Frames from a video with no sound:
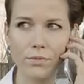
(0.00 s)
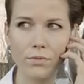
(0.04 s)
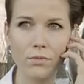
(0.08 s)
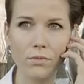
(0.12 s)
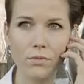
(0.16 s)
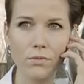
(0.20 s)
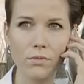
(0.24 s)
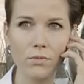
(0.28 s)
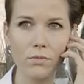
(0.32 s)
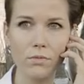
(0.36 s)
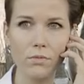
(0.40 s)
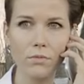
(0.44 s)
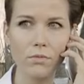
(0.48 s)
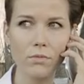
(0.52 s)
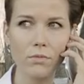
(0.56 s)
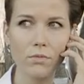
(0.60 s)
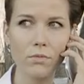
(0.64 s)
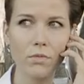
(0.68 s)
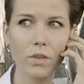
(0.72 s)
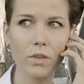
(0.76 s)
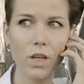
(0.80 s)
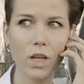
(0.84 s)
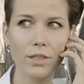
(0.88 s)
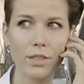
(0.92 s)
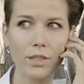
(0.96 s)
Despite the
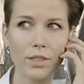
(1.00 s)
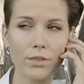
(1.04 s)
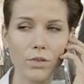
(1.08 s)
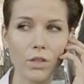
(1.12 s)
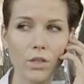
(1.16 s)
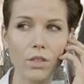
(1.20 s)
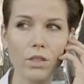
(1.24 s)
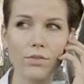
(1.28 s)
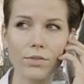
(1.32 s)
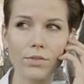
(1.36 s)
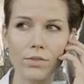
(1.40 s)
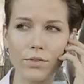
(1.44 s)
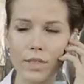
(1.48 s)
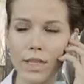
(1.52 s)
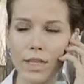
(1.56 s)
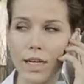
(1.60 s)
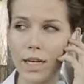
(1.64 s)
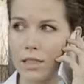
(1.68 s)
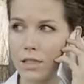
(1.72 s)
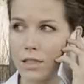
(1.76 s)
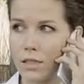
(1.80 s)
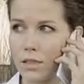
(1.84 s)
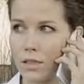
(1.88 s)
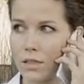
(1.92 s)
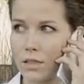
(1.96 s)
bustling nature of
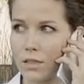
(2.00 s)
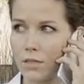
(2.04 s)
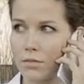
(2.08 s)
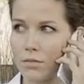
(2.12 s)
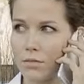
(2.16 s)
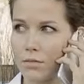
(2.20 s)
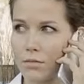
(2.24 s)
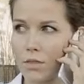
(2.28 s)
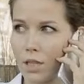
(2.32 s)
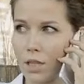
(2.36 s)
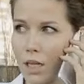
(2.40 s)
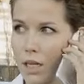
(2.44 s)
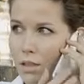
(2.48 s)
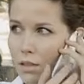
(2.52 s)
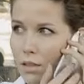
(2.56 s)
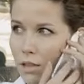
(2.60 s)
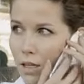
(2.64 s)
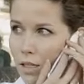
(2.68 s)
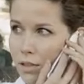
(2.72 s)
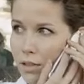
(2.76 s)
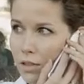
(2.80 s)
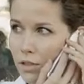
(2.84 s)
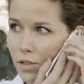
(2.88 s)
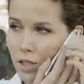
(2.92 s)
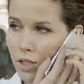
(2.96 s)
his job,
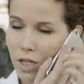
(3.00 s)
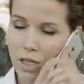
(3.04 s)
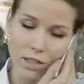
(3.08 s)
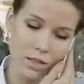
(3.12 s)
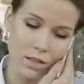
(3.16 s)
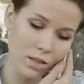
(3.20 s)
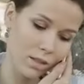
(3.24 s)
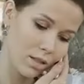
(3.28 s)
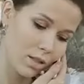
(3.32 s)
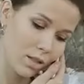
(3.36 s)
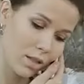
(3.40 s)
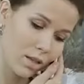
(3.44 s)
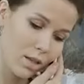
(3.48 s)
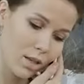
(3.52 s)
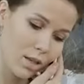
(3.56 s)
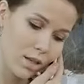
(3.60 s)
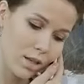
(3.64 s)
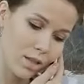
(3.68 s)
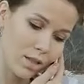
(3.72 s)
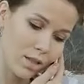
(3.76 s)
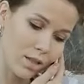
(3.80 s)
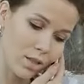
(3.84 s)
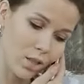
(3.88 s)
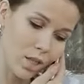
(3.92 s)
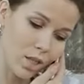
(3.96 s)
Mark found himself
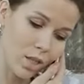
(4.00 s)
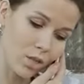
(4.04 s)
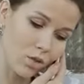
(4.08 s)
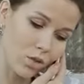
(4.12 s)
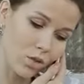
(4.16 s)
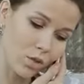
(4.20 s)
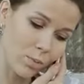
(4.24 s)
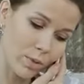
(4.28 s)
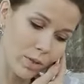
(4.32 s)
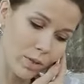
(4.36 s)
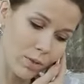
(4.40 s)
drawn to her,